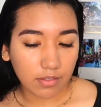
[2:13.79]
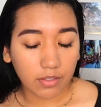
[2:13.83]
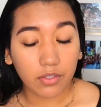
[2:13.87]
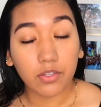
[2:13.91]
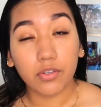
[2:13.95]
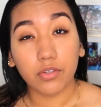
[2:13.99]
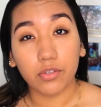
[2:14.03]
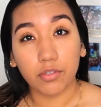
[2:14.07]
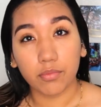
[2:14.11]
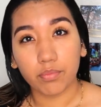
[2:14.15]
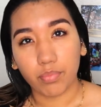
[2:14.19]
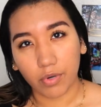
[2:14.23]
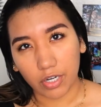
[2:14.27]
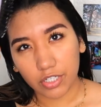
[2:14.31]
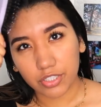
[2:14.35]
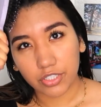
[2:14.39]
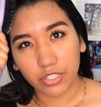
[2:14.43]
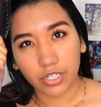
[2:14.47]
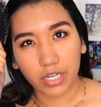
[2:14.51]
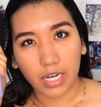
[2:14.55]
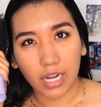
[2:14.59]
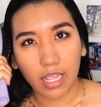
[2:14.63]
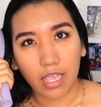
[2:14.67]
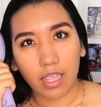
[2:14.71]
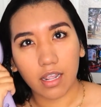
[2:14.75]
could brush
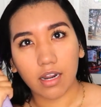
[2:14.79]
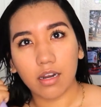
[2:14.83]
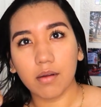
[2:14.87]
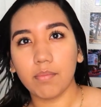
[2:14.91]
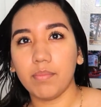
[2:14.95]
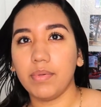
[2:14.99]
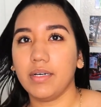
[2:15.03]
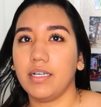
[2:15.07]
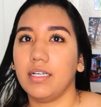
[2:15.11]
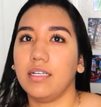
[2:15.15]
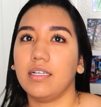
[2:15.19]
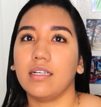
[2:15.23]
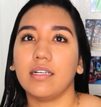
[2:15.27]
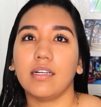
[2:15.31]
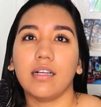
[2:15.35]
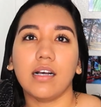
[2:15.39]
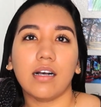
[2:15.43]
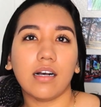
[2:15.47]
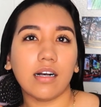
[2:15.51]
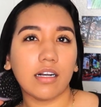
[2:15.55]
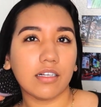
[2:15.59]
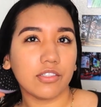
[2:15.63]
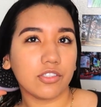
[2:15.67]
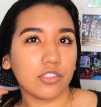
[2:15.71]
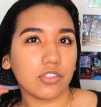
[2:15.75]
your hair, but
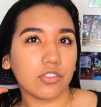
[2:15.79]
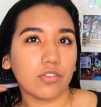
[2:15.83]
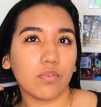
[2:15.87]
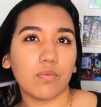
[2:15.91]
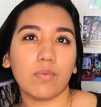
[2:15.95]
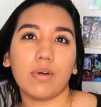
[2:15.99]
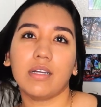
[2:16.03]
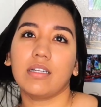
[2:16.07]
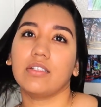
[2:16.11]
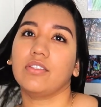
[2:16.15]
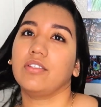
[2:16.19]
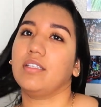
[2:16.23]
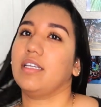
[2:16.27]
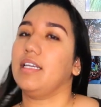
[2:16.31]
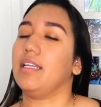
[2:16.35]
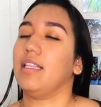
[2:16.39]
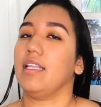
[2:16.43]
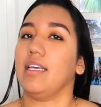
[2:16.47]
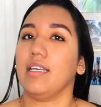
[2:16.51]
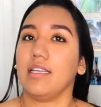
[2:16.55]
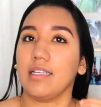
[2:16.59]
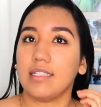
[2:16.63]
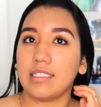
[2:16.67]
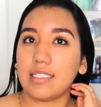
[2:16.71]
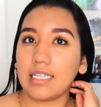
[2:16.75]
I just don't want it to get
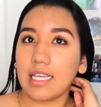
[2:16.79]
like